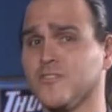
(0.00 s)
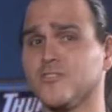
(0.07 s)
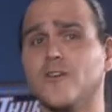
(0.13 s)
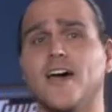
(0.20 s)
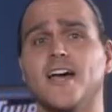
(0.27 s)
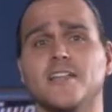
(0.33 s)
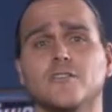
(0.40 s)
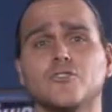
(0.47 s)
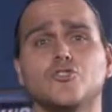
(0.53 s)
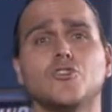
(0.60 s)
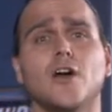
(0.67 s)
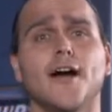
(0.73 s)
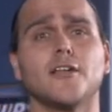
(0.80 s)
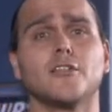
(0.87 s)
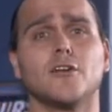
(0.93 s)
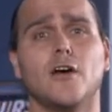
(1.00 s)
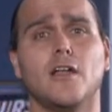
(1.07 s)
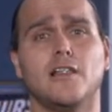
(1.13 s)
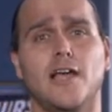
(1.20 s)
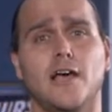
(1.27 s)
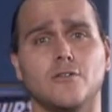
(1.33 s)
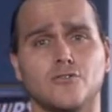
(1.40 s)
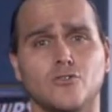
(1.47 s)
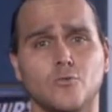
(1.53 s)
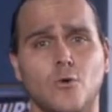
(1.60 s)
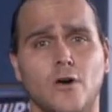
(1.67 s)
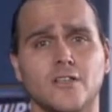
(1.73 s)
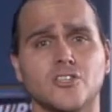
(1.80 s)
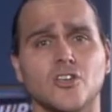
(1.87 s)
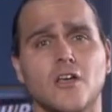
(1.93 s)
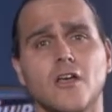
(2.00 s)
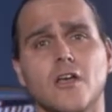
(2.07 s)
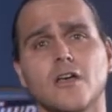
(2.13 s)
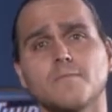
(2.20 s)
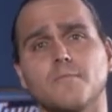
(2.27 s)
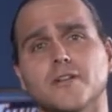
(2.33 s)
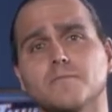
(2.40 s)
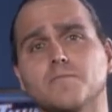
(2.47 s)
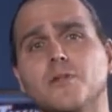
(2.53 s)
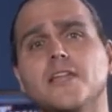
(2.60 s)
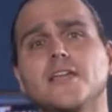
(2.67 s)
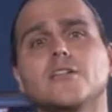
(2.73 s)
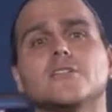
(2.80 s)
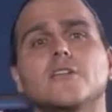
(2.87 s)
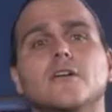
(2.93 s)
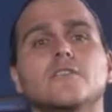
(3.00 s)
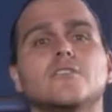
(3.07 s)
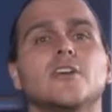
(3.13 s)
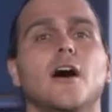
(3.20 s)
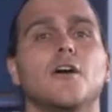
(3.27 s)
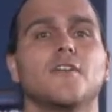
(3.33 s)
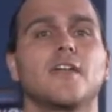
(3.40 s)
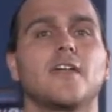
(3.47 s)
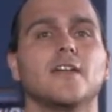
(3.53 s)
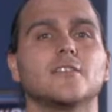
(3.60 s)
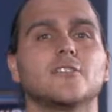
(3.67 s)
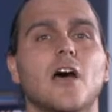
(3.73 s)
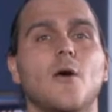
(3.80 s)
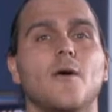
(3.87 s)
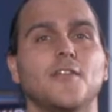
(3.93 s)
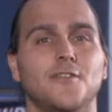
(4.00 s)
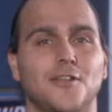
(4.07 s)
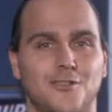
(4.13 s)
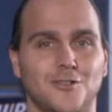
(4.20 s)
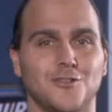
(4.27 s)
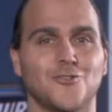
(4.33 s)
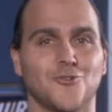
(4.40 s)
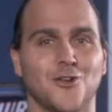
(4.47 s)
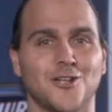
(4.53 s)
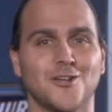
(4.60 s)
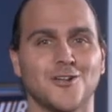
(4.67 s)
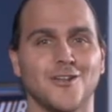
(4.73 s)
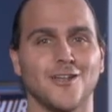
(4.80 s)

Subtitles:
So adults, you guys are allowed to watch, but please don't tell the kids how I did this trick.